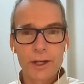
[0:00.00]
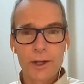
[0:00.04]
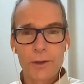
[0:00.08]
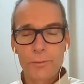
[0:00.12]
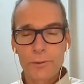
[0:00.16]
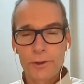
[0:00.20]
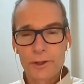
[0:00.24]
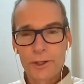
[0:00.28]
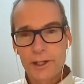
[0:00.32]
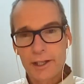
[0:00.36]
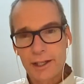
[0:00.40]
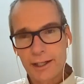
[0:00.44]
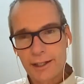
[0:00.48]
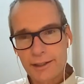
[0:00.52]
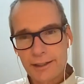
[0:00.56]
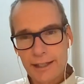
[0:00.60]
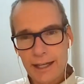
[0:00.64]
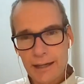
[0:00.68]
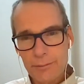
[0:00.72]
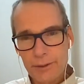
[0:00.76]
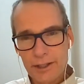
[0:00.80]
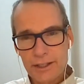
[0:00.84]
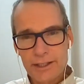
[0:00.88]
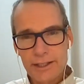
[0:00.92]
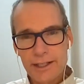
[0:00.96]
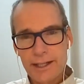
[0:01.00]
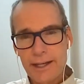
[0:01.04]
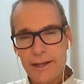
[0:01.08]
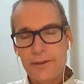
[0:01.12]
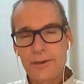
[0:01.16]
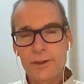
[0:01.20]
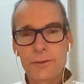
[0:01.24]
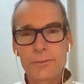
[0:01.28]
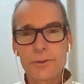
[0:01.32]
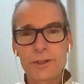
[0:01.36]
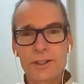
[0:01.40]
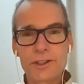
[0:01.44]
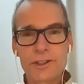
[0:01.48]
where you can collaborate
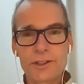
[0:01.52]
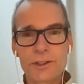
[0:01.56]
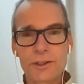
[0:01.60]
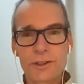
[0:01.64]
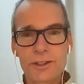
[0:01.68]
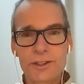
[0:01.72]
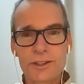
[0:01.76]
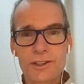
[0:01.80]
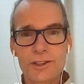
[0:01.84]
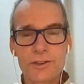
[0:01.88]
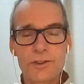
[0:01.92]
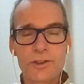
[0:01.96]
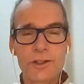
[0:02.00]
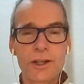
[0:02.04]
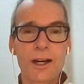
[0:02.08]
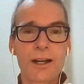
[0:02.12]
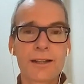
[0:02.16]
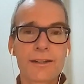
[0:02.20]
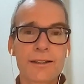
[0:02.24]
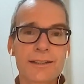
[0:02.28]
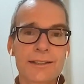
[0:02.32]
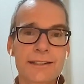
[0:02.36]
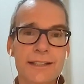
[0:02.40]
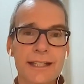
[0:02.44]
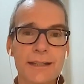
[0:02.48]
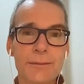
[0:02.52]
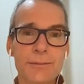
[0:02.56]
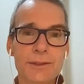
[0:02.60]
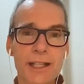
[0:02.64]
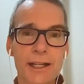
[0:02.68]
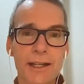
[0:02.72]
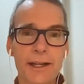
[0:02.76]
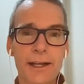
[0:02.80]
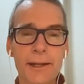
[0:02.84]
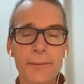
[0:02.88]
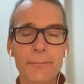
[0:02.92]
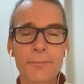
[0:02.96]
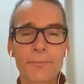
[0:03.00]
together with students and draw at the same
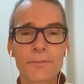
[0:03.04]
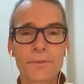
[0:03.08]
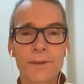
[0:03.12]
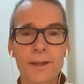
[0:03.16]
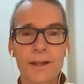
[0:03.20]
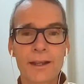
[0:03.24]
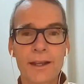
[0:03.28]
time.